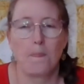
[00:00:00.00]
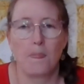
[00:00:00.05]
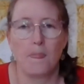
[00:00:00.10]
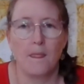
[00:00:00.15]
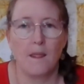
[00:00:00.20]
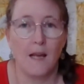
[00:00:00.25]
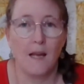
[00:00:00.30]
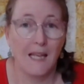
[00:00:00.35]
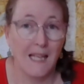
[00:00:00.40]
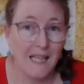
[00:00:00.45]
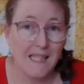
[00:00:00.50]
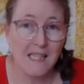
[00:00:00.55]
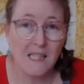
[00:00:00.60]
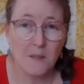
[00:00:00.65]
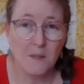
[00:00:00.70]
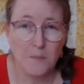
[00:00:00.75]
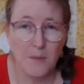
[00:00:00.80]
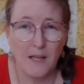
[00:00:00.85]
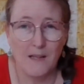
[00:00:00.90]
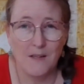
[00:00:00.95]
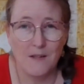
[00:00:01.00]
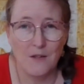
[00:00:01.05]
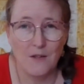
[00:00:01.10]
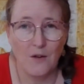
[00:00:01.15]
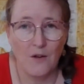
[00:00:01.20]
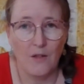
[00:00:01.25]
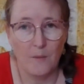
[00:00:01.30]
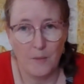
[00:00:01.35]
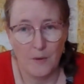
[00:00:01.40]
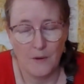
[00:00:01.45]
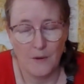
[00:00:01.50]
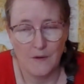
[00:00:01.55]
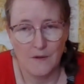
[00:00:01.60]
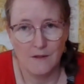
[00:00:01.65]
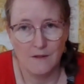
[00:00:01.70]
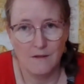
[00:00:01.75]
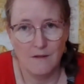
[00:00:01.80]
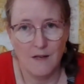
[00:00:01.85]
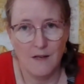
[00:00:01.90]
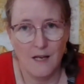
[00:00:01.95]
I guess it depends on the
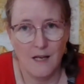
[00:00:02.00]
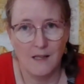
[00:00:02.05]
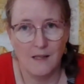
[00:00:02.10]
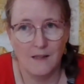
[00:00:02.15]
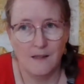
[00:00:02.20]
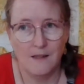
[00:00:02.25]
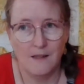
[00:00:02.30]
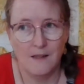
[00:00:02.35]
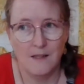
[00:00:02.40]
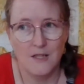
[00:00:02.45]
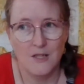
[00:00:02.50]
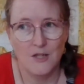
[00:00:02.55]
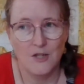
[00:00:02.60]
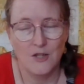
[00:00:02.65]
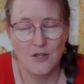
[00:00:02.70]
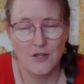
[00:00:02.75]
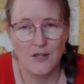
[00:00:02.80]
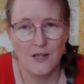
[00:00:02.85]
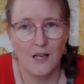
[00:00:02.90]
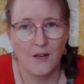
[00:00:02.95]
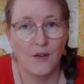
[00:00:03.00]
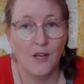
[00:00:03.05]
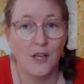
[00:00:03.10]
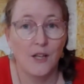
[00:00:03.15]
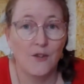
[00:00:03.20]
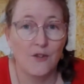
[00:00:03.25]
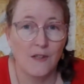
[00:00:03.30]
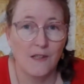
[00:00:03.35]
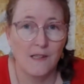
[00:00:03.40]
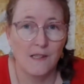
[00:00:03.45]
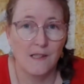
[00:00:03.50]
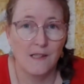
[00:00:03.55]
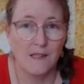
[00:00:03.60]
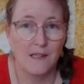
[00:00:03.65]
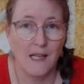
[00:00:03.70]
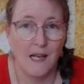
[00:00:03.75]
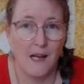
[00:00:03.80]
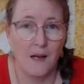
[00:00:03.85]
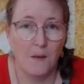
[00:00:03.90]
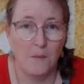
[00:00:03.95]
person and their interests as
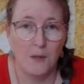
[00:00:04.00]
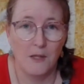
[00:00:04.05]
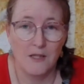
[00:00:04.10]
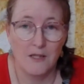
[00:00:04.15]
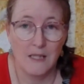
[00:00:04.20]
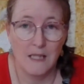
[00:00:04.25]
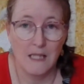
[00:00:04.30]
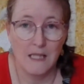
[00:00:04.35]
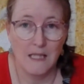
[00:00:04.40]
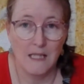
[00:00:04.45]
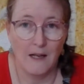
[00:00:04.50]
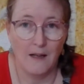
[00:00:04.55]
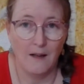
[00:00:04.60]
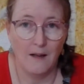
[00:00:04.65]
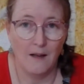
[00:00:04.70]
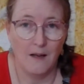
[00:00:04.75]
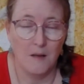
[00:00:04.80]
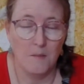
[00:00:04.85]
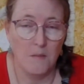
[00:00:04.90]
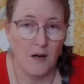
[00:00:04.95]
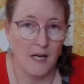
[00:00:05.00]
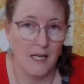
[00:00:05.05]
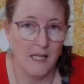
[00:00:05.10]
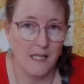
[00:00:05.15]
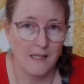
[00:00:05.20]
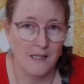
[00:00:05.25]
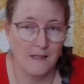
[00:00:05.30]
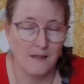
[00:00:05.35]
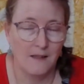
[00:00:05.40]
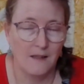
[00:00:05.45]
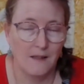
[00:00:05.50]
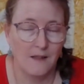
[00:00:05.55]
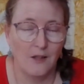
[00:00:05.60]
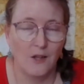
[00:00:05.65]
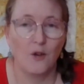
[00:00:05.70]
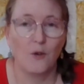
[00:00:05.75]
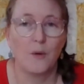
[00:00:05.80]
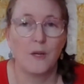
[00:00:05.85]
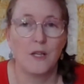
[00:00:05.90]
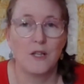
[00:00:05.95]
to how much detail I might
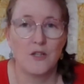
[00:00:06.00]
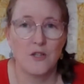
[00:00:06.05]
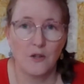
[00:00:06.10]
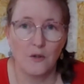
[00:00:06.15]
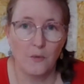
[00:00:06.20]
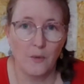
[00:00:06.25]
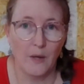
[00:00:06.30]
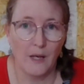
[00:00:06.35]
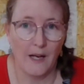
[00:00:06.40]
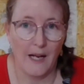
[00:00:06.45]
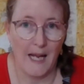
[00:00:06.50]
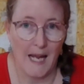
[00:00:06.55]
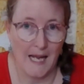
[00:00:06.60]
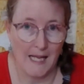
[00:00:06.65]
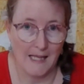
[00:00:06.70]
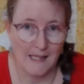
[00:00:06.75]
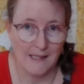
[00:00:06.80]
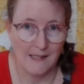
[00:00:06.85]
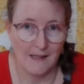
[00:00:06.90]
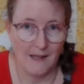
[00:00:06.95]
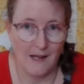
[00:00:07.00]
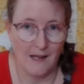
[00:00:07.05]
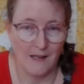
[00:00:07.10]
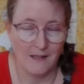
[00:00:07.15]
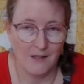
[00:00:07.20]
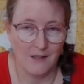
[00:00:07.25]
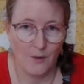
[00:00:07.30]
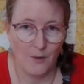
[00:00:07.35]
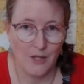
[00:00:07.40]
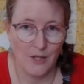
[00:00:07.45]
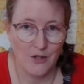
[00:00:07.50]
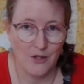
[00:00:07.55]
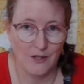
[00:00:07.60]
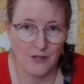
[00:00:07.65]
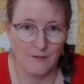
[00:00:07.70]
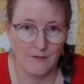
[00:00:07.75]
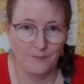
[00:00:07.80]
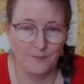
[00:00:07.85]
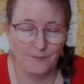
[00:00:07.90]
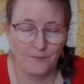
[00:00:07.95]
go into when I answer that question.